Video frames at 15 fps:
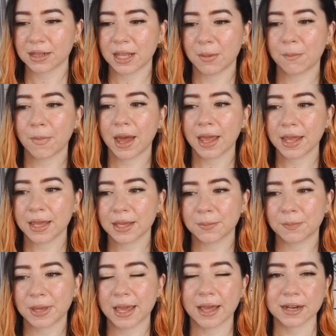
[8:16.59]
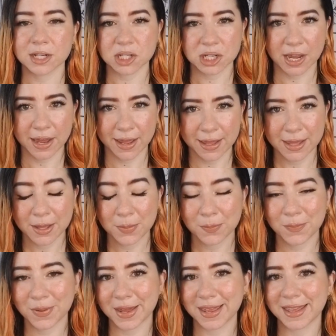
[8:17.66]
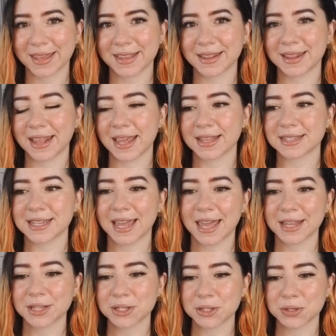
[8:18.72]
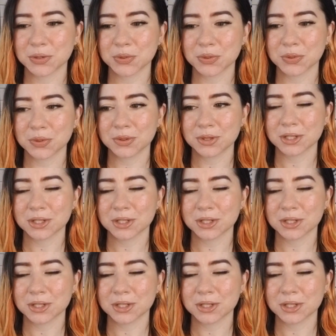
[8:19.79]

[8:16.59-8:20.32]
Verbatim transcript: they might be kind of shy, but they tend to